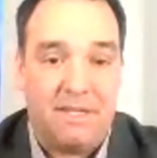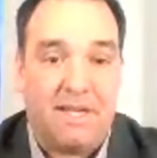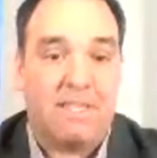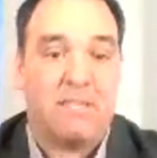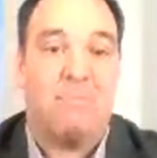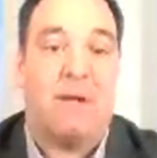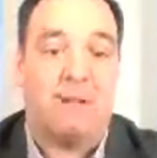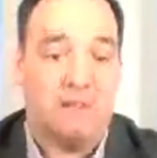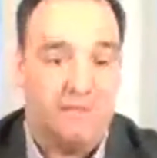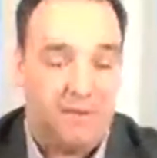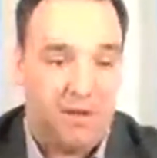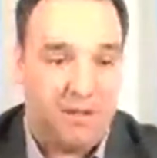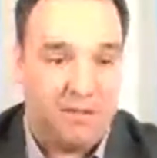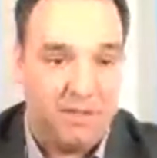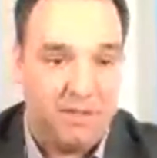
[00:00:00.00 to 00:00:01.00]
Expect the
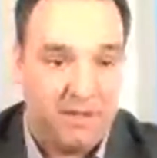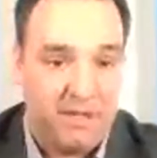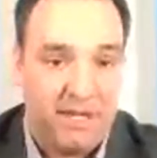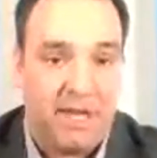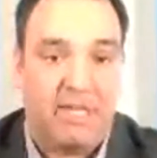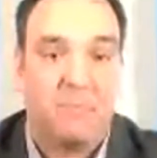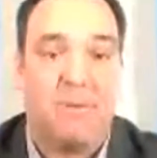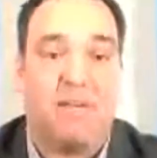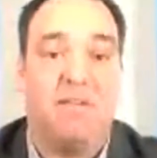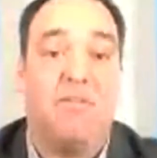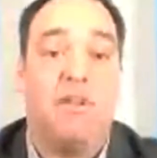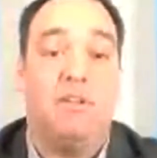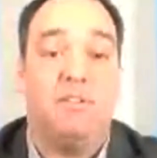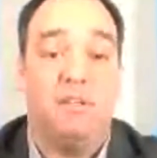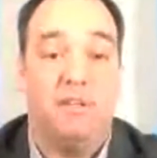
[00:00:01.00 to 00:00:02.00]
volatility
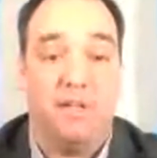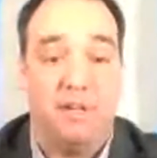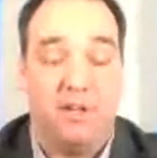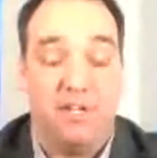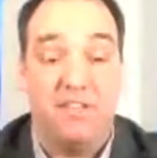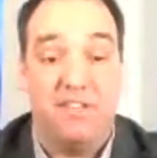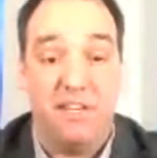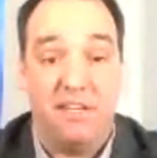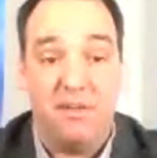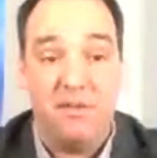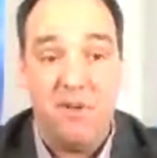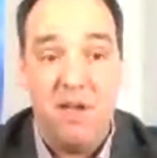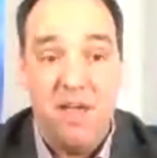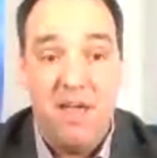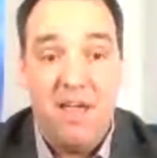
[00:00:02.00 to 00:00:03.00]
to
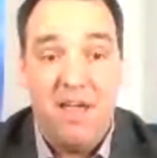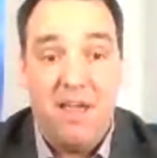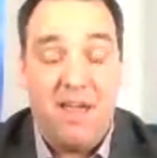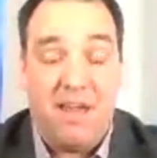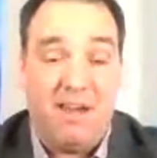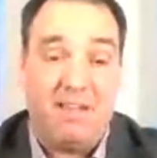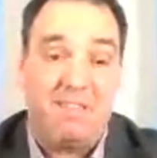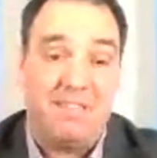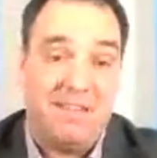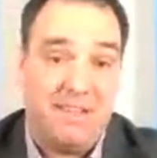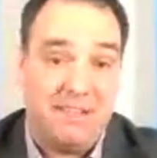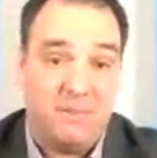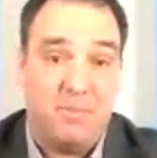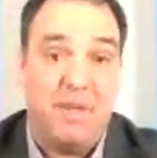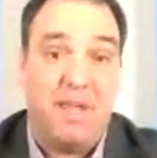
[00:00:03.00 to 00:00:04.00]
continue. And I'll say
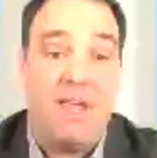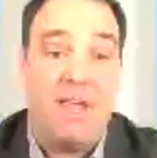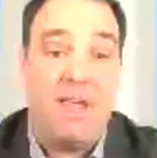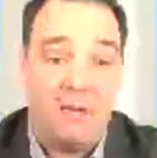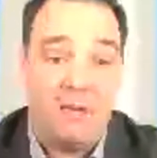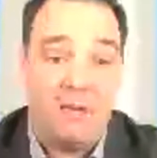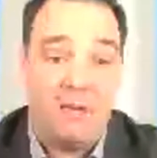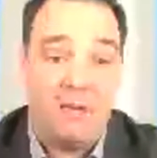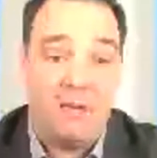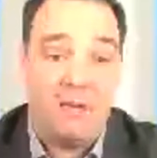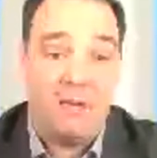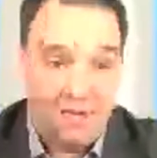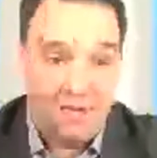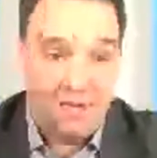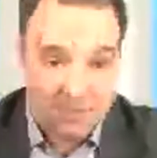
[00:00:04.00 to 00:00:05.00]
this, behavioral
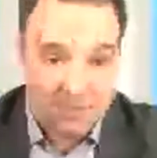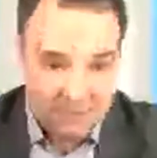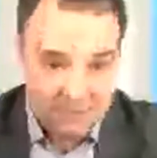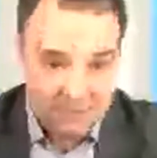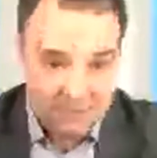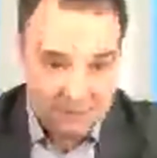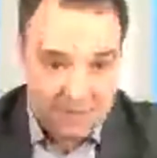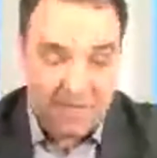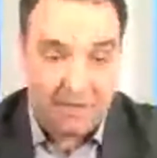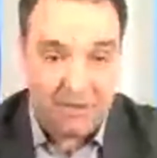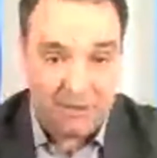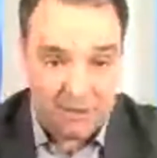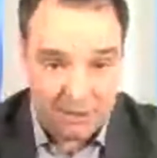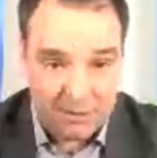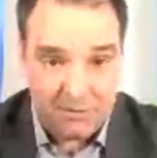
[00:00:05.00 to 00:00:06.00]
finance
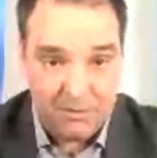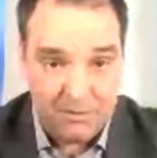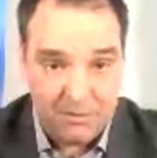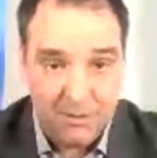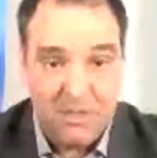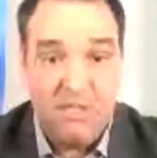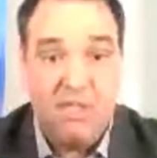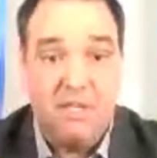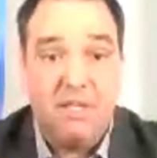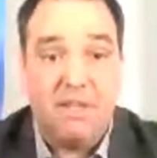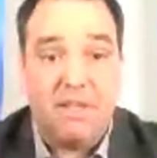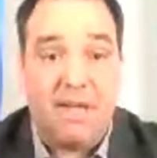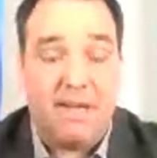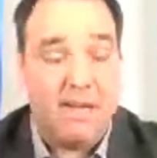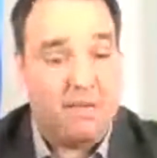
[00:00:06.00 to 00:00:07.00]
tells you
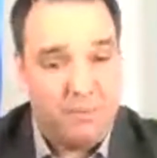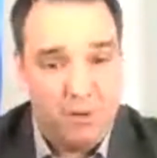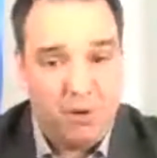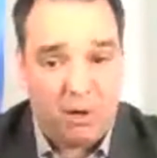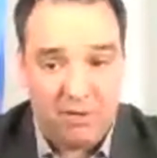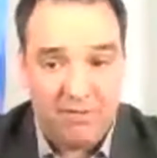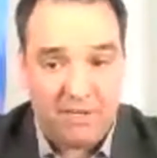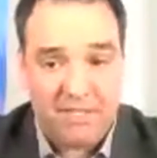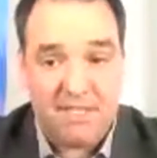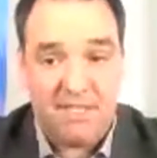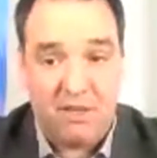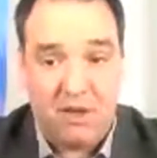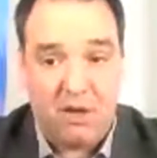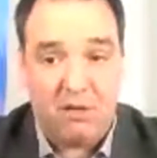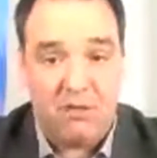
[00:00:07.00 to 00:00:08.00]
that if you are
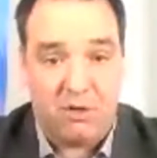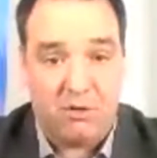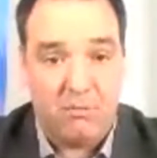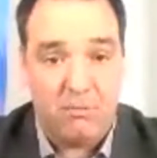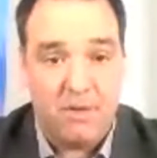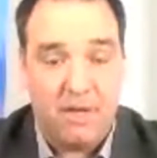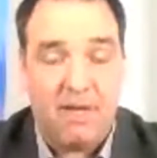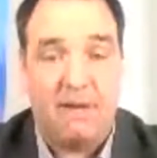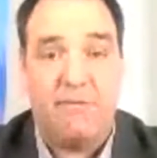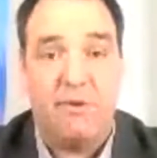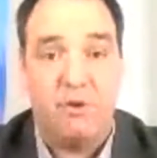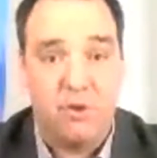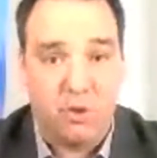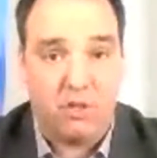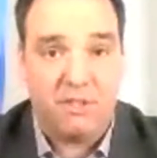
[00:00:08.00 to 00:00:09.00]
invested long-term, and if
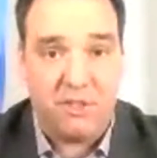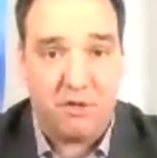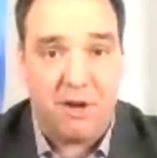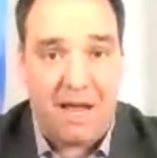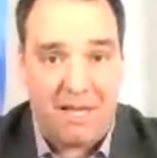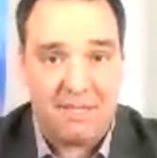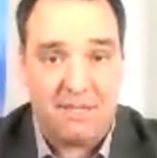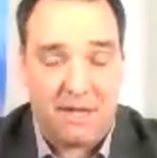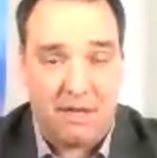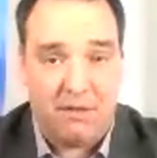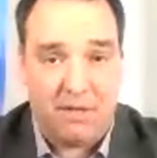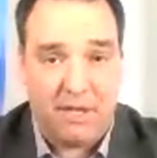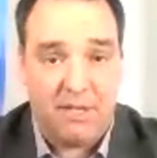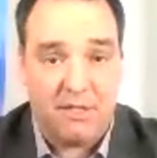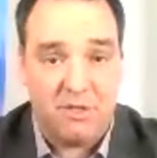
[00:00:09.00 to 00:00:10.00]
you trust your asset
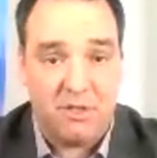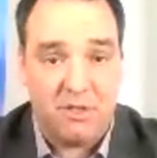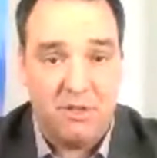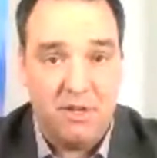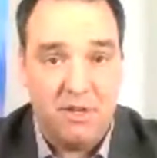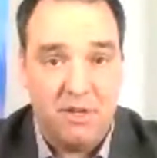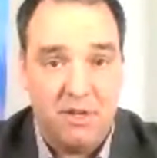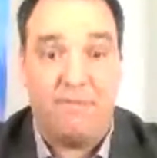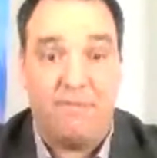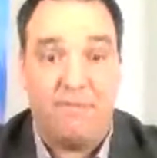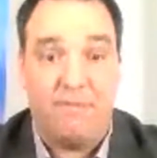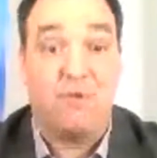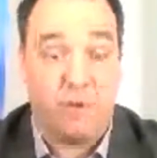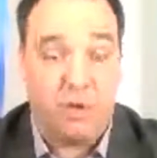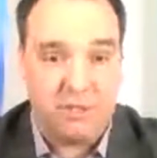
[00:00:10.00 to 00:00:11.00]
allocation, and if you
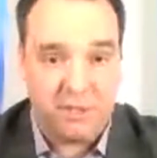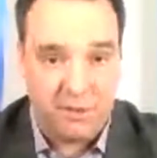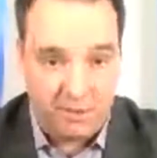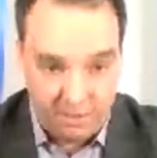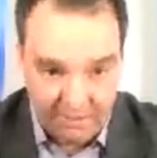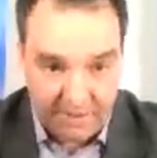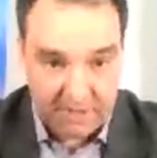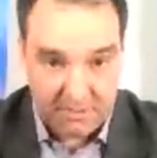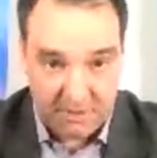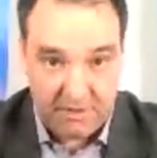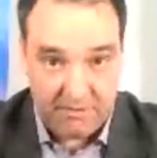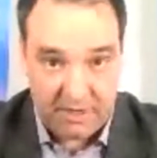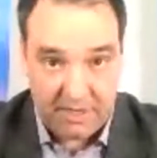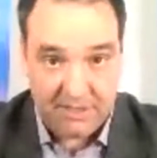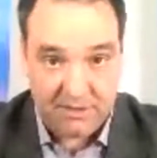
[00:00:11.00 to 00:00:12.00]
trust your investment
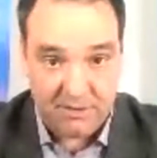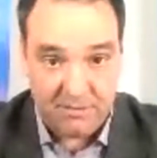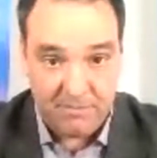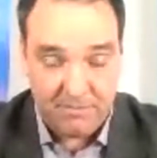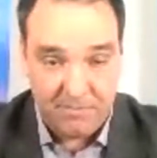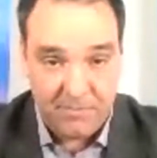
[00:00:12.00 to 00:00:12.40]
advisor,